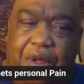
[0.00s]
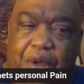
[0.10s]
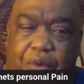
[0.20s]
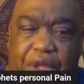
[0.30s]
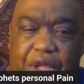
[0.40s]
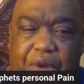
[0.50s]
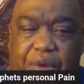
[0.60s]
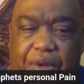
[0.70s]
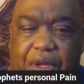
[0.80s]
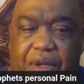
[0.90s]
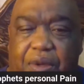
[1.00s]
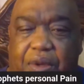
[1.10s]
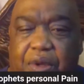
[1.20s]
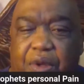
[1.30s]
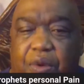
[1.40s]
When you
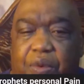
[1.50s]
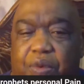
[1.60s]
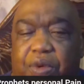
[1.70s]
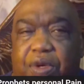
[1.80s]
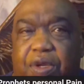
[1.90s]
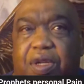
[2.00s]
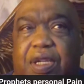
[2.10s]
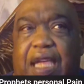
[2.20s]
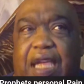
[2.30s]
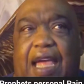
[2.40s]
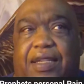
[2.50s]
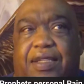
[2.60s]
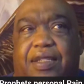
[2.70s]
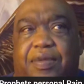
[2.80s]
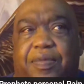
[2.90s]
look at
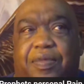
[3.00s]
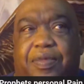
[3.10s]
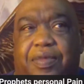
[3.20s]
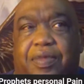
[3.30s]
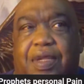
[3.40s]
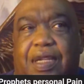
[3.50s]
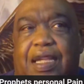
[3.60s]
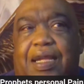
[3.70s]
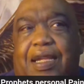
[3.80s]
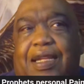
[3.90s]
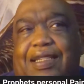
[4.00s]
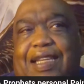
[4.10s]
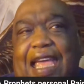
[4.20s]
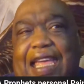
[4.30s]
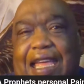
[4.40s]

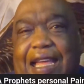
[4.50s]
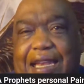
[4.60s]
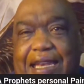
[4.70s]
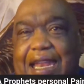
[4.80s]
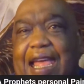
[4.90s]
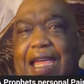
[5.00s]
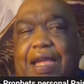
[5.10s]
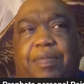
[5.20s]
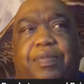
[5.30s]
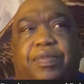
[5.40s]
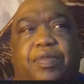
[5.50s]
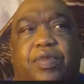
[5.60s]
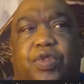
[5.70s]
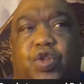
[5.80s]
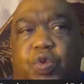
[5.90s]
taking a name
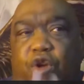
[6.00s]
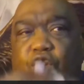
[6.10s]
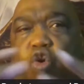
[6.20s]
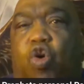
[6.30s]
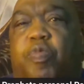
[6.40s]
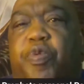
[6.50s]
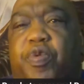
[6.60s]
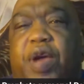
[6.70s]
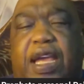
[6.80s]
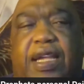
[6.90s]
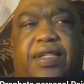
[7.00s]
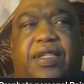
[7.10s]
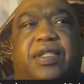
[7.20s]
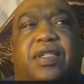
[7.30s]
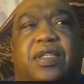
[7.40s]
to incorporate
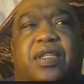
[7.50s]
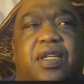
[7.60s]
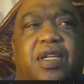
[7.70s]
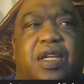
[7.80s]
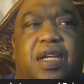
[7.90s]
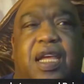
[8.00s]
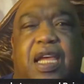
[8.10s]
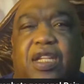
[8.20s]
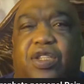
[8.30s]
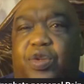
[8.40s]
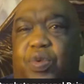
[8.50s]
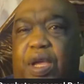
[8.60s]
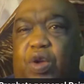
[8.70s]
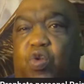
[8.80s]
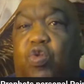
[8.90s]
into a
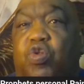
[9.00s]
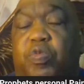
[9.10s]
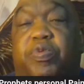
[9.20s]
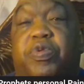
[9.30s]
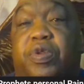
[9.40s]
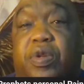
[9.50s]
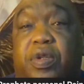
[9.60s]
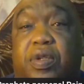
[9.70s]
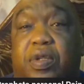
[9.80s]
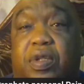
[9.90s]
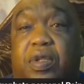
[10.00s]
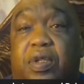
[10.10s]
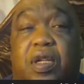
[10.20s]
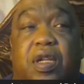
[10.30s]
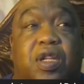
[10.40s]
group,
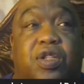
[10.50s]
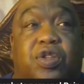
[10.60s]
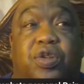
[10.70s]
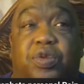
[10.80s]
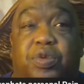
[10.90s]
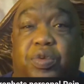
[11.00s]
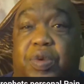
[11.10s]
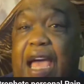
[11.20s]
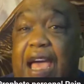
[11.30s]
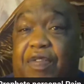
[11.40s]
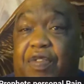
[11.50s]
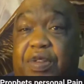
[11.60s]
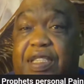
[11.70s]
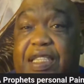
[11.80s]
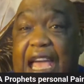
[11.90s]
to have your
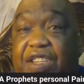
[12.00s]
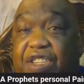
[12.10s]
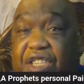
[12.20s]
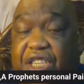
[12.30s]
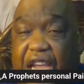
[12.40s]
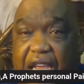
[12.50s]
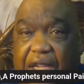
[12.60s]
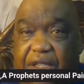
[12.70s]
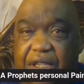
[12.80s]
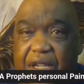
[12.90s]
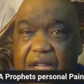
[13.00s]
status change,